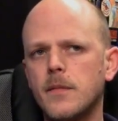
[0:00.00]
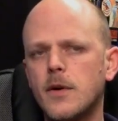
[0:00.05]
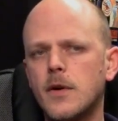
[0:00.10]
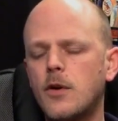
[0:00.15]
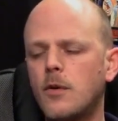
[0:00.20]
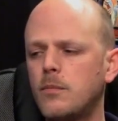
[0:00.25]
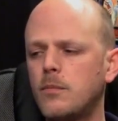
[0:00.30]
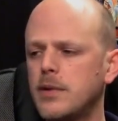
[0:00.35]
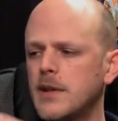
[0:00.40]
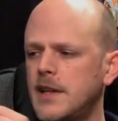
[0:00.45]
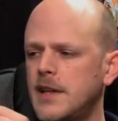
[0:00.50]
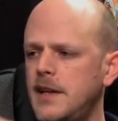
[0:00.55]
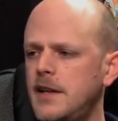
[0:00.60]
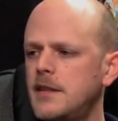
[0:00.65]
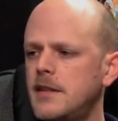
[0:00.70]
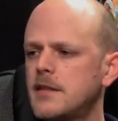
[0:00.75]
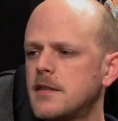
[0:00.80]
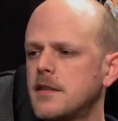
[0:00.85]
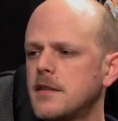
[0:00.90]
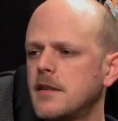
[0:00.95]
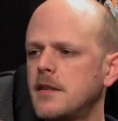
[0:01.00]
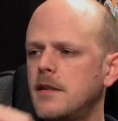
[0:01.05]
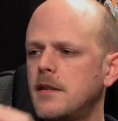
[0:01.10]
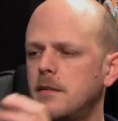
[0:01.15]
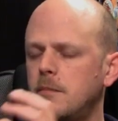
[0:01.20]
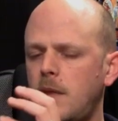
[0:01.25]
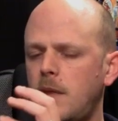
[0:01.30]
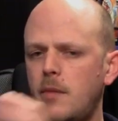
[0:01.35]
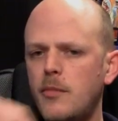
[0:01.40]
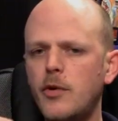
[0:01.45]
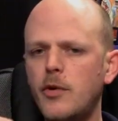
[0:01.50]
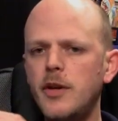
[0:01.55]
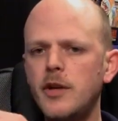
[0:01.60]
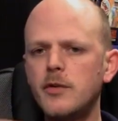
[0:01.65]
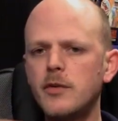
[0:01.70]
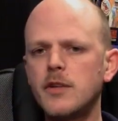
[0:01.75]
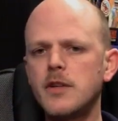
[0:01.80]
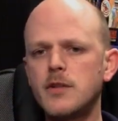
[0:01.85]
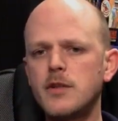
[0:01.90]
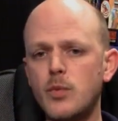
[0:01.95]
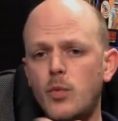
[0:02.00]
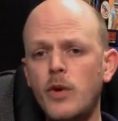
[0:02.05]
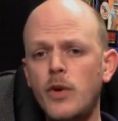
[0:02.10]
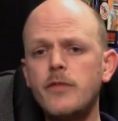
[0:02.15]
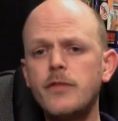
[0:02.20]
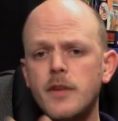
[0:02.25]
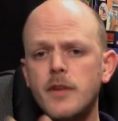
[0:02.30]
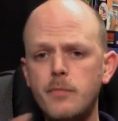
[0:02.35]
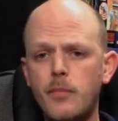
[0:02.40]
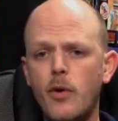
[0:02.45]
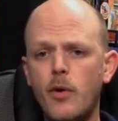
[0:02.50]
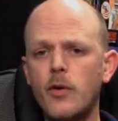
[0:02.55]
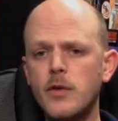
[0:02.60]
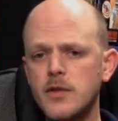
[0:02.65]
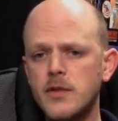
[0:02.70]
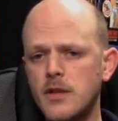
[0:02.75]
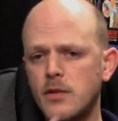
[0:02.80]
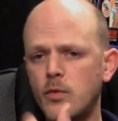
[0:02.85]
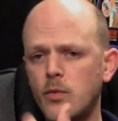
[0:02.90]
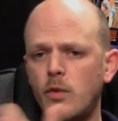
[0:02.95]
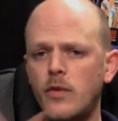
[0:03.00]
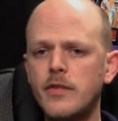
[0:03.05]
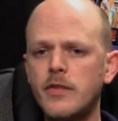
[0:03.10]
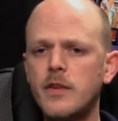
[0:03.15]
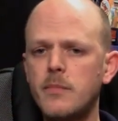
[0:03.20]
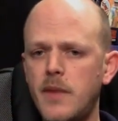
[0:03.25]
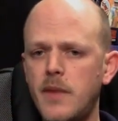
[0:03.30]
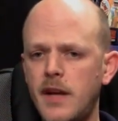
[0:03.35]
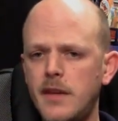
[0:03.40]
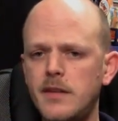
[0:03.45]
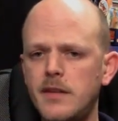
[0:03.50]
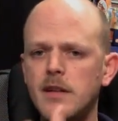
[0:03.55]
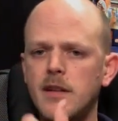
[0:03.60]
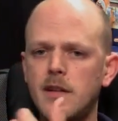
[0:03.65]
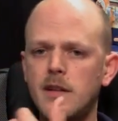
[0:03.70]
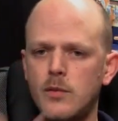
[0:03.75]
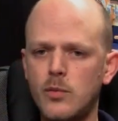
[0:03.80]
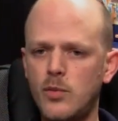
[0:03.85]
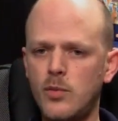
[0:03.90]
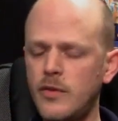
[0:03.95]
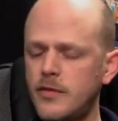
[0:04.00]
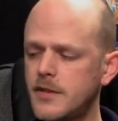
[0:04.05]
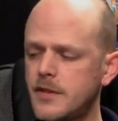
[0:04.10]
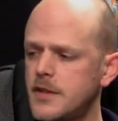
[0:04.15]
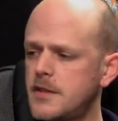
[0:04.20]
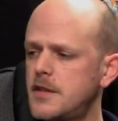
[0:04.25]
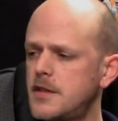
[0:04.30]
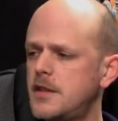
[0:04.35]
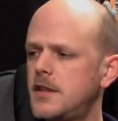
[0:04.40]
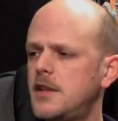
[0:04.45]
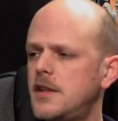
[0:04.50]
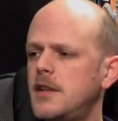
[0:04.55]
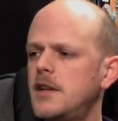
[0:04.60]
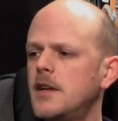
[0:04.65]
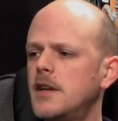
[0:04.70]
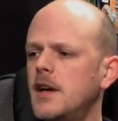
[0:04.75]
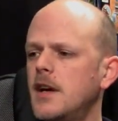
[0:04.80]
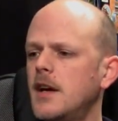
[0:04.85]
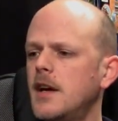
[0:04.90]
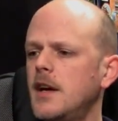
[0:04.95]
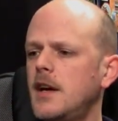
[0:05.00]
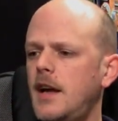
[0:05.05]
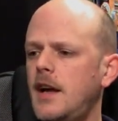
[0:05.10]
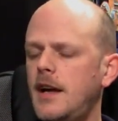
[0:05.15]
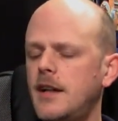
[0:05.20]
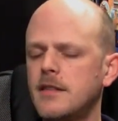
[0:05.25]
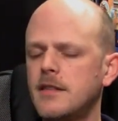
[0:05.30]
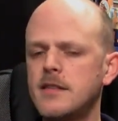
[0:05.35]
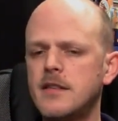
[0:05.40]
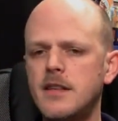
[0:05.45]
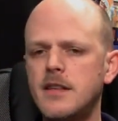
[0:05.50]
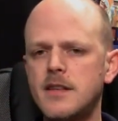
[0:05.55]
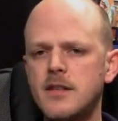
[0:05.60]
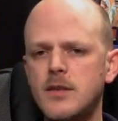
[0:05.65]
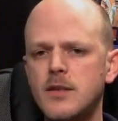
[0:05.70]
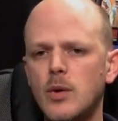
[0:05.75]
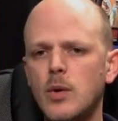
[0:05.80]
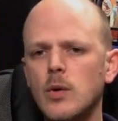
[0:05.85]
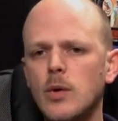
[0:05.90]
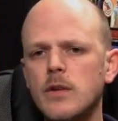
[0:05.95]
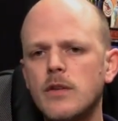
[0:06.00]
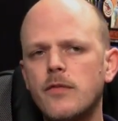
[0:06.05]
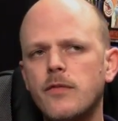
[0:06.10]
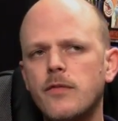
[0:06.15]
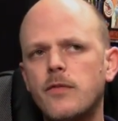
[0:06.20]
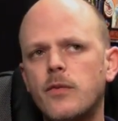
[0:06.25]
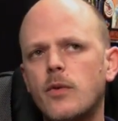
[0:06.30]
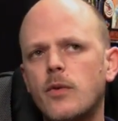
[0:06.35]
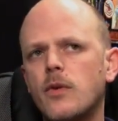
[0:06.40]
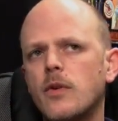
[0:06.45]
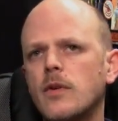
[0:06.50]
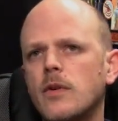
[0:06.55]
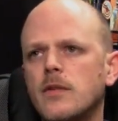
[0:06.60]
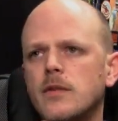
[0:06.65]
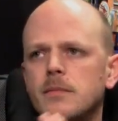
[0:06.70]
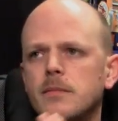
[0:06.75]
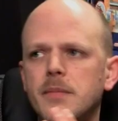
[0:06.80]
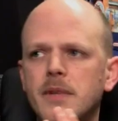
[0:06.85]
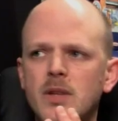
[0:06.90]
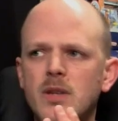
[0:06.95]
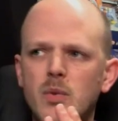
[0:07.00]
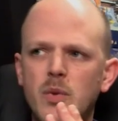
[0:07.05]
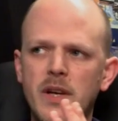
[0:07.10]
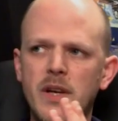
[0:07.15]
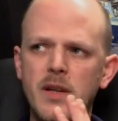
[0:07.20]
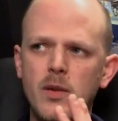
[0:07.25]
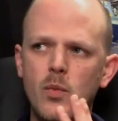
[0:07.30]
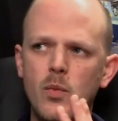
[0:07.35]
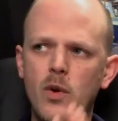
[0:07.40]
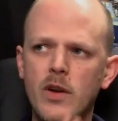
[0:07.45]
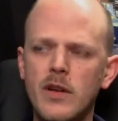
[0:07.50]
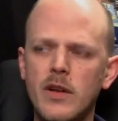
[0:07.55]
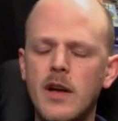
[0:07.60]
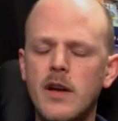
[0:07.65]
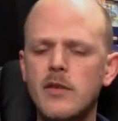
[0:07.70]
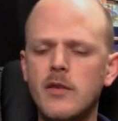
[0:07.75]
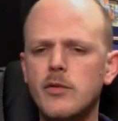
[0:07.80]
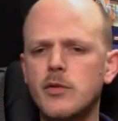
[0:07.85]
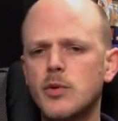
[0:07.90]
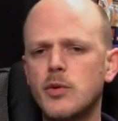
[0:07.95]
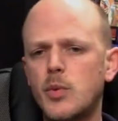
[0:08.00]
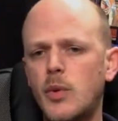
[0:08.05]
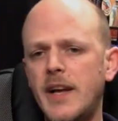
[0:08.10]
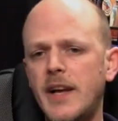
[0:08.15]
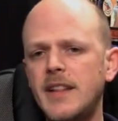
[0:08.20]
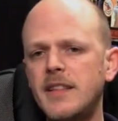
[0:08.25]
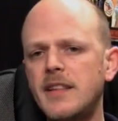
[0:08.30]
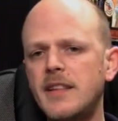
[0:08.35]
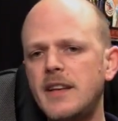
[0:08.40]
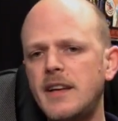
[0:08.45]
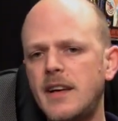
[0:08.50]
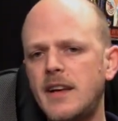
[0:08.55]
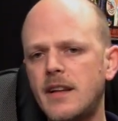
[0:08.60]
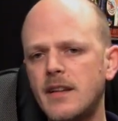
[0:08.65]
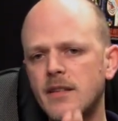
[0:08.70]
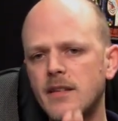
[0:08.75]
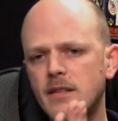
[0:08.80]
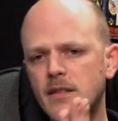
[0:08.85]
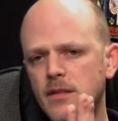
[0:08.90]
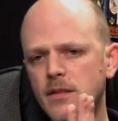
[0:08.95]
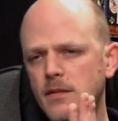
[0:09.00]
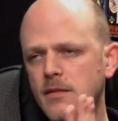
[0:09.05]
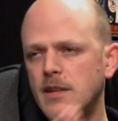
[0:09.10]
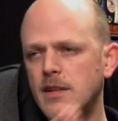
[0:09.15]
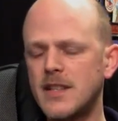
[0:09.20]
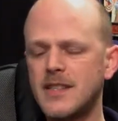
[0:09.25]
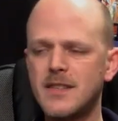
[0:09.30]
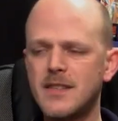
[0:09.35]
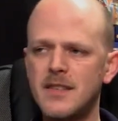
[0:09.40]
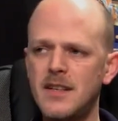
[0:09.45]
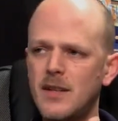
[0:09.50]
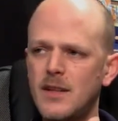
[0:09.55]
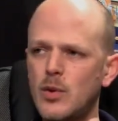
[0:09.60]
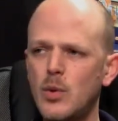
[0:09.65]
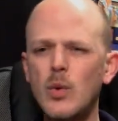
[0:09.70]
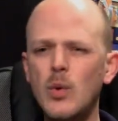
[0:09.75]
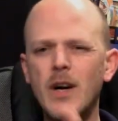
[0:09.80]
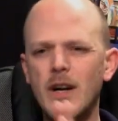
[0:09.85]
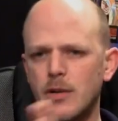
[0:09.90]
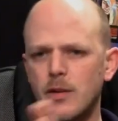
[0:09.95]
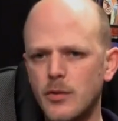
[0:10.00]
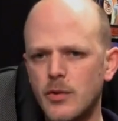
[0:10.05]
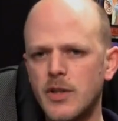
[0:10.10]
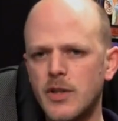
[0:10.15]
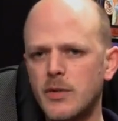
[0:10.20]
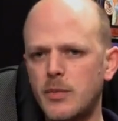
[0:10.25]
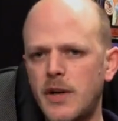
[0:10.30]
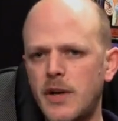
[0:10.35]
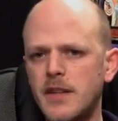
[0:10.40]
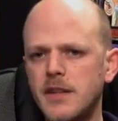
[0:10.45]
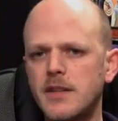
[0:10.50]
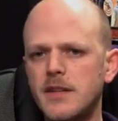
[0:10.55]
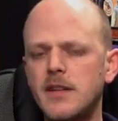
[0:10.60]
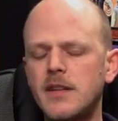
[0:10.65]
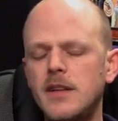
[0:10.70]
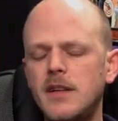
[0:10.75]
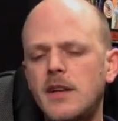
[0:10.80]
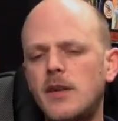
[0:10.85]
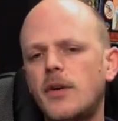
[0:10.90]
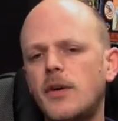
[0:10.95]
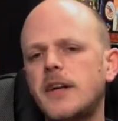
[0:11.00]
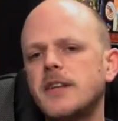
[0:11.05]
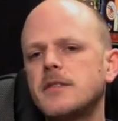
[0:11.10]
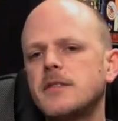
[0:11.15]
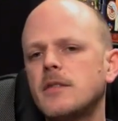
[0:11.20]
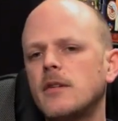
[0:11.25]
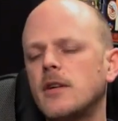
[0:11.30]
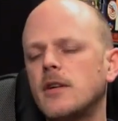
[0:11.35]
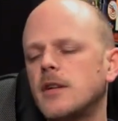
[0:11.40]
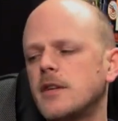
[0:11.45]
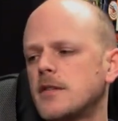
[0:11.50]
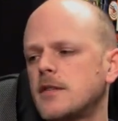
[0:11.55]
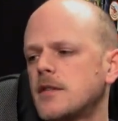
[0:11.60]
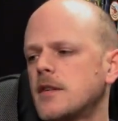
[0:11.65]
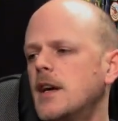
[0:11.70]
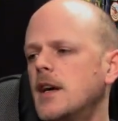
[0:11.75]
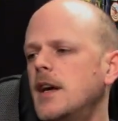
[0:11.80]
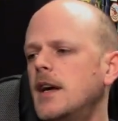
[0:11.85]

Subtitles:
complete memory units with the box and with the manual and with the CD, and they sold for between 120 and let's say 220 US dollars.